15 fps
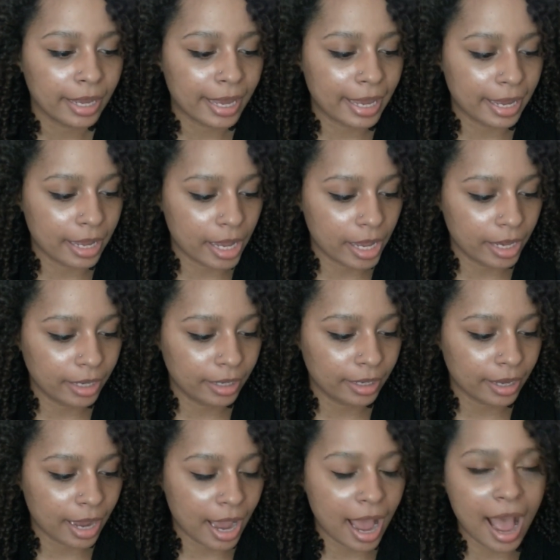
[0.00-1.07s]

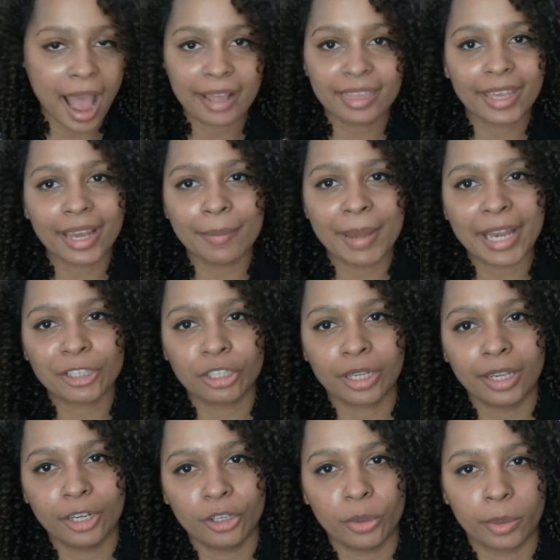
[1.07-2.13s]
And I think I'm
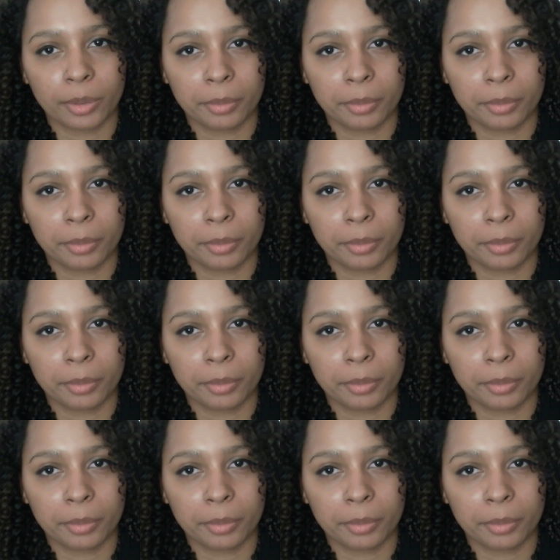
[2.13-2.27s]
actually gonna do